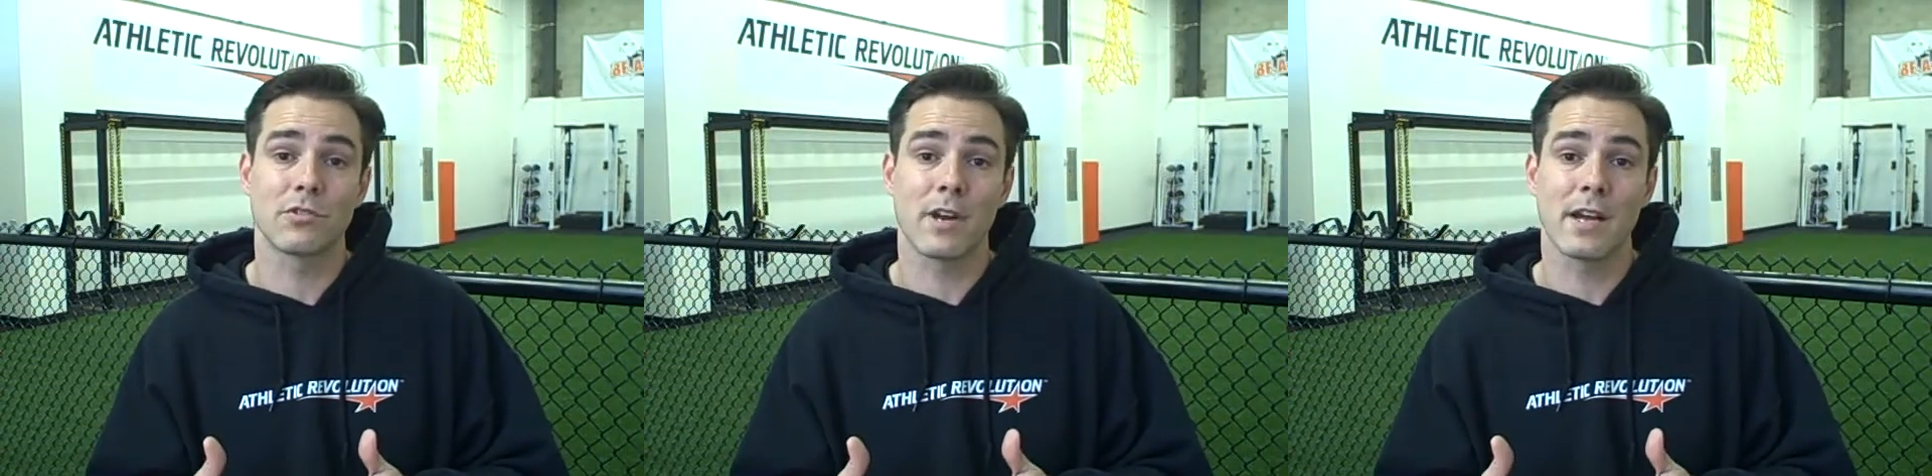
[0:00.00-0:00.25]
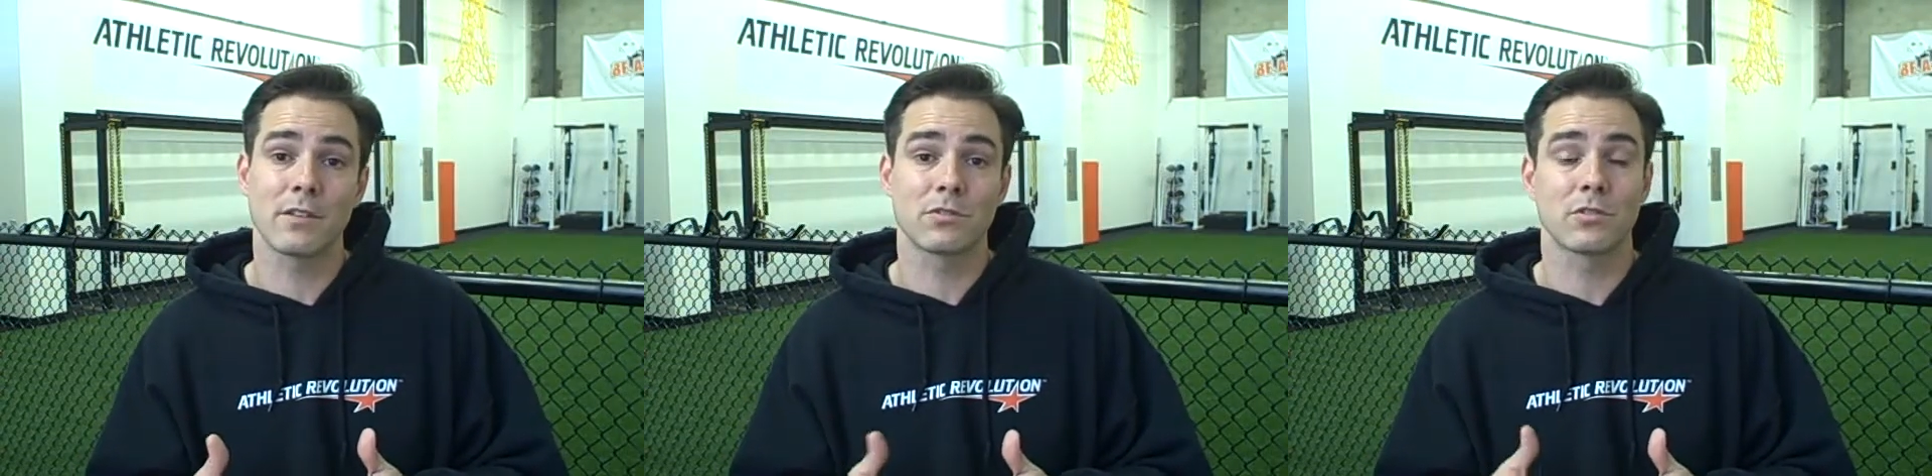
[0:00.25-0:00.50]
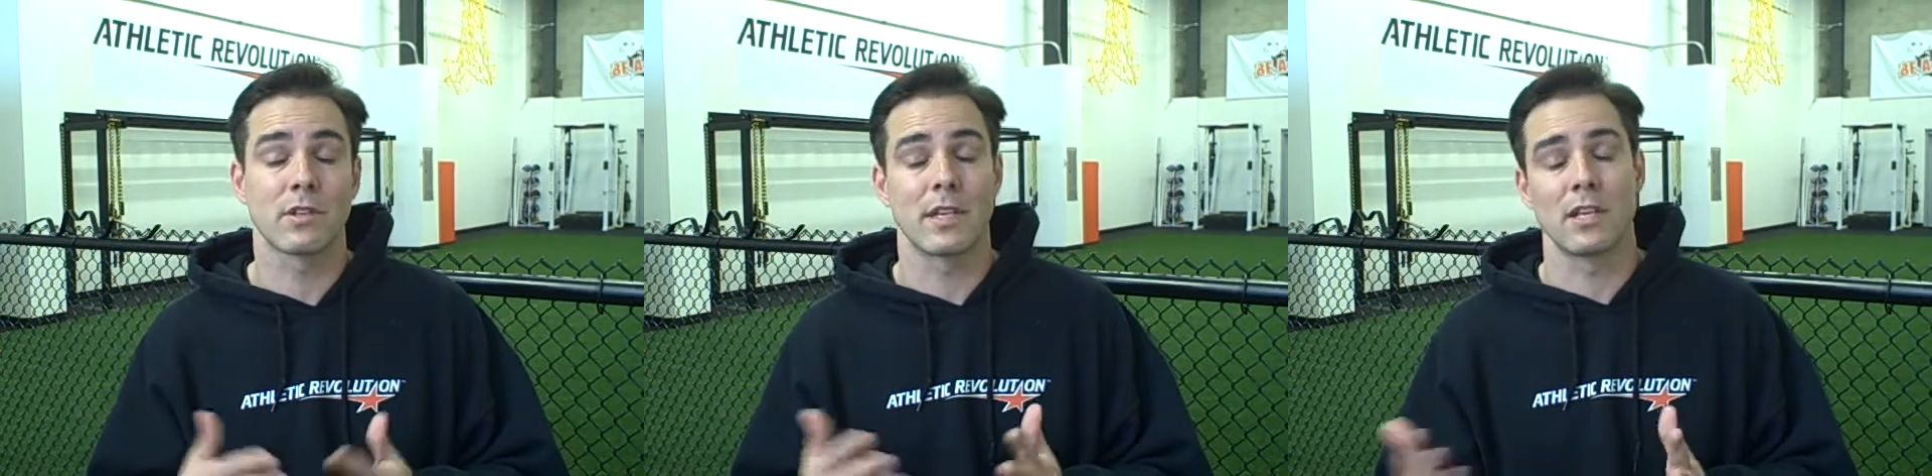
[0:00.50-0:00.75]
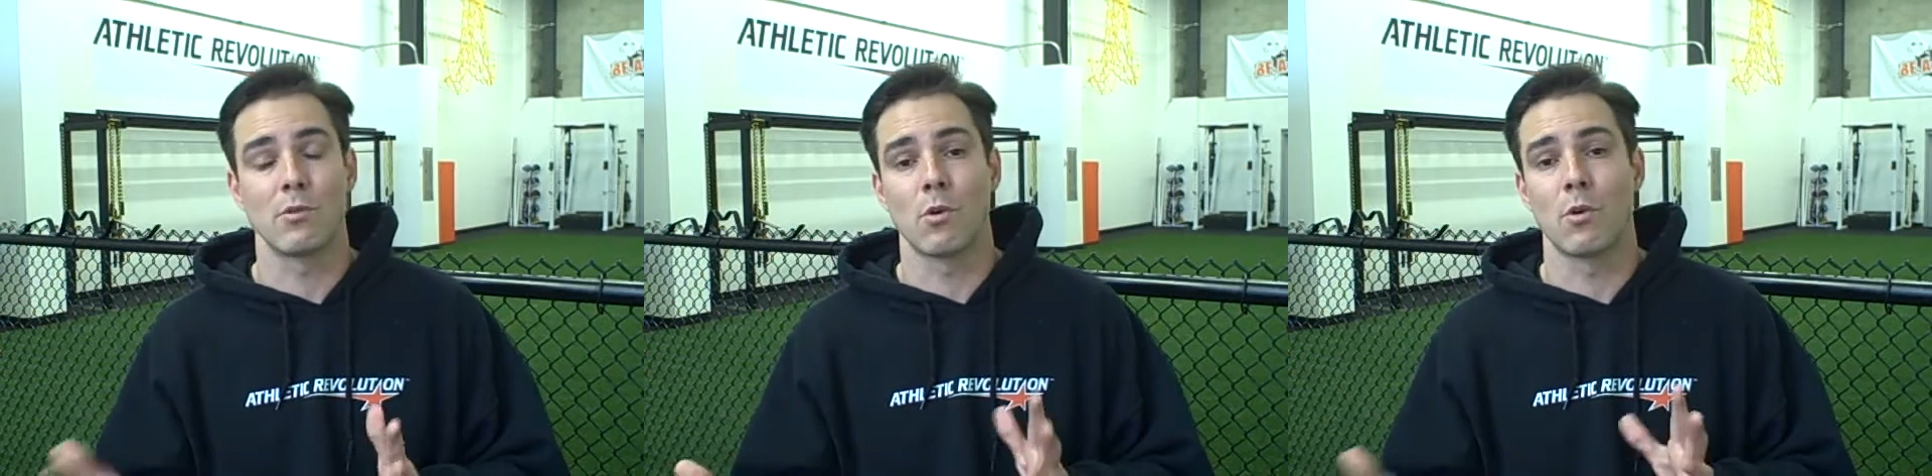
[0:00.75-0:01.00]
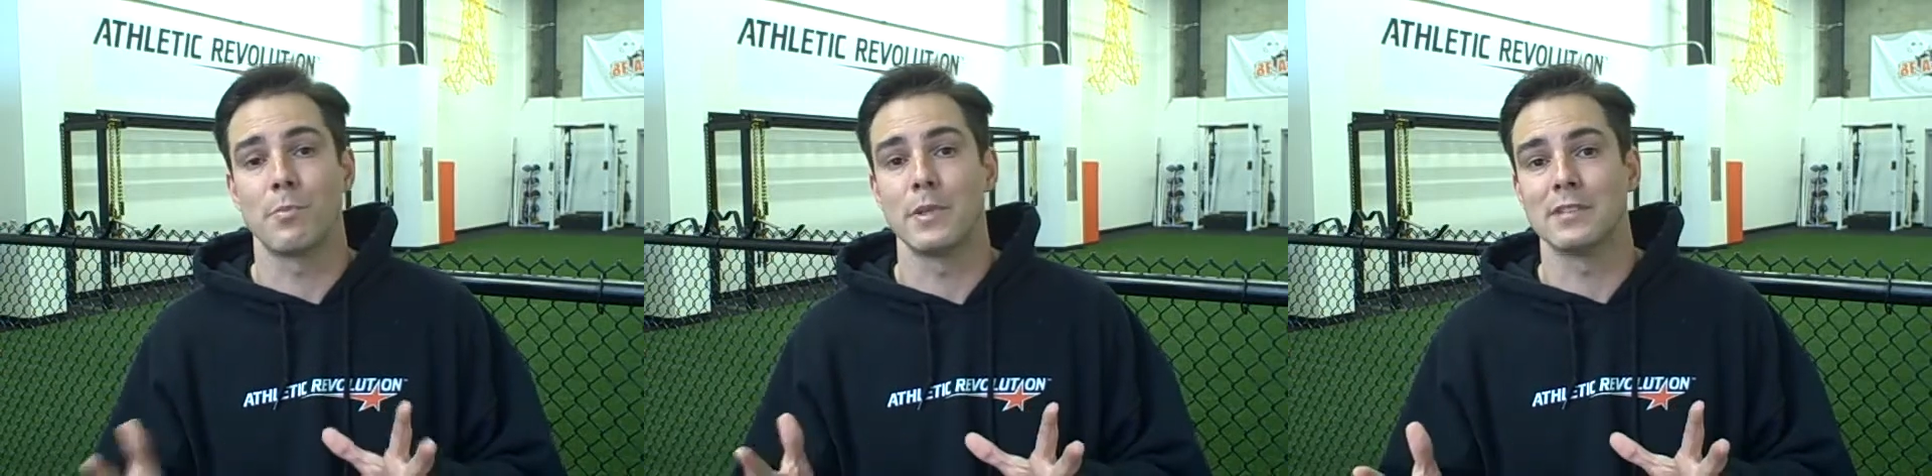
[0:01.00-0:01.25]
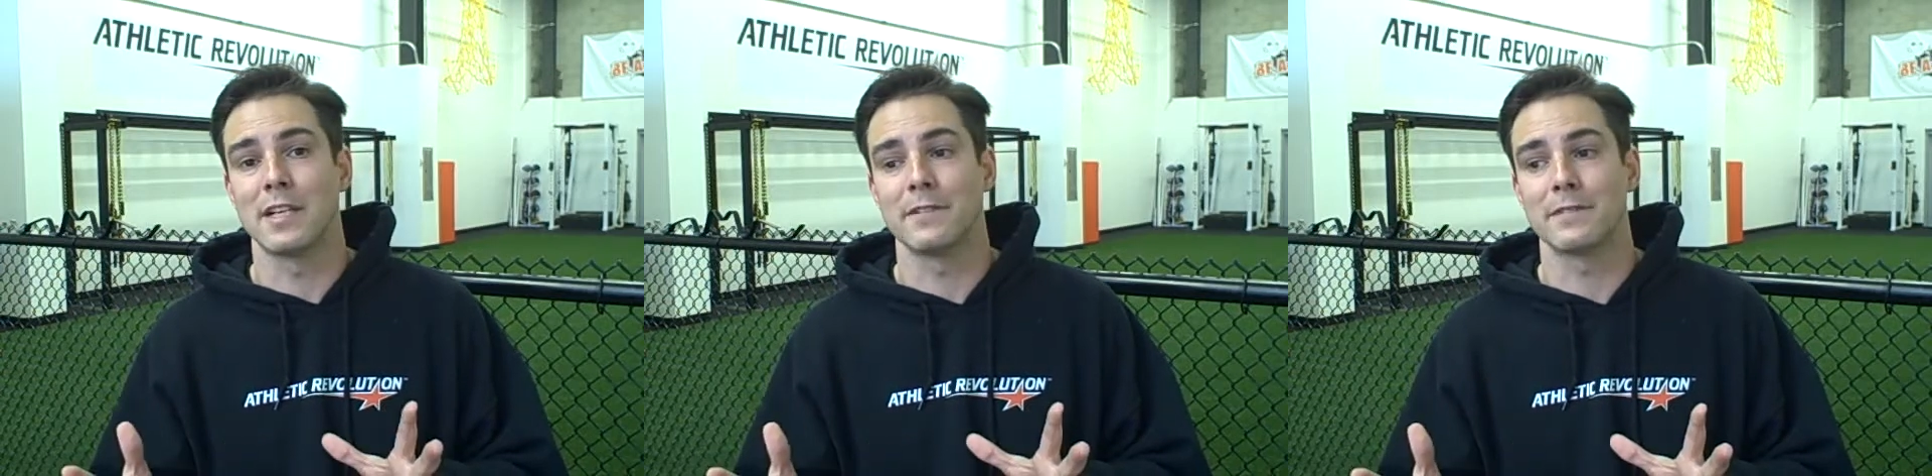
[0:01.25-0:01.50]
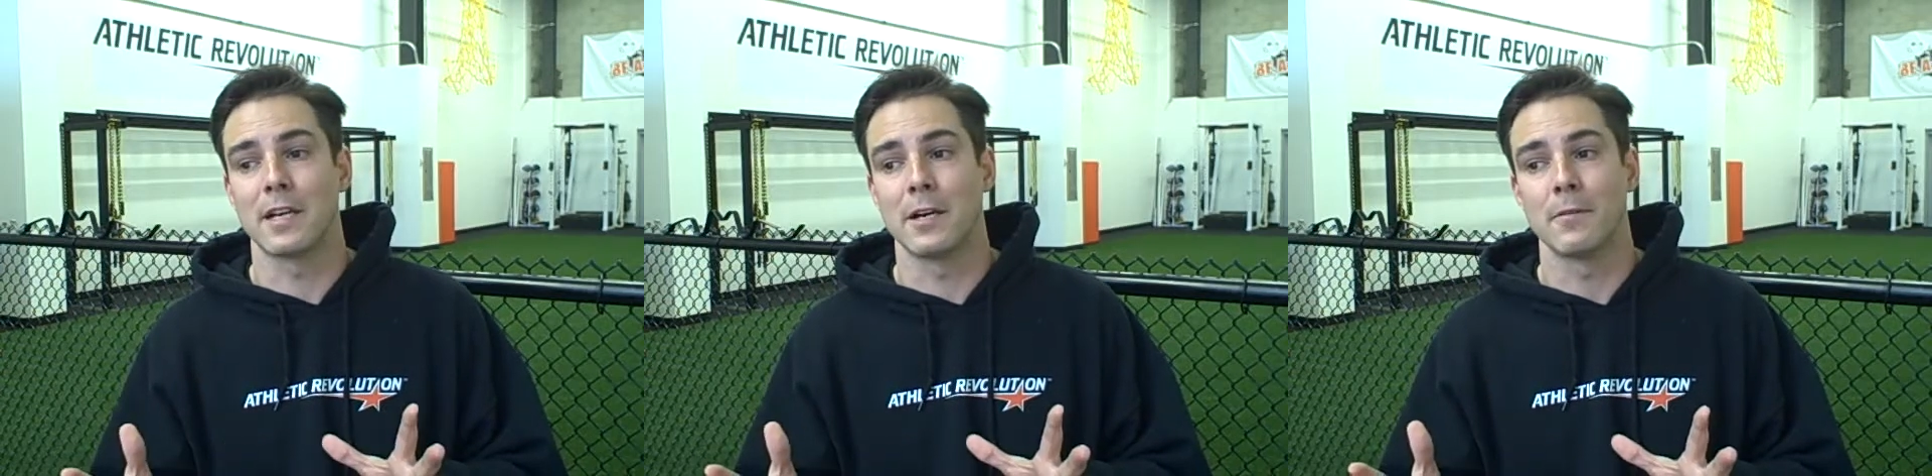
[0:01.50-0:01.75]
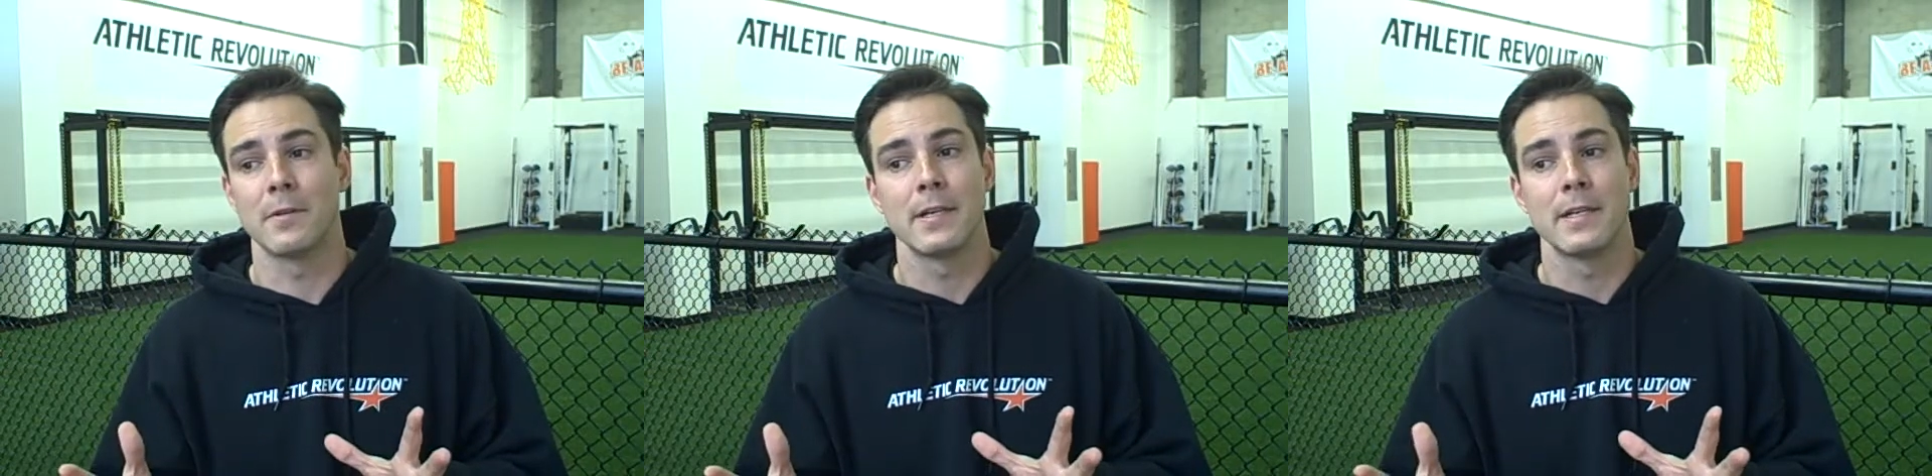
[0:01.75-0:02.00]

around so that you won't be left out.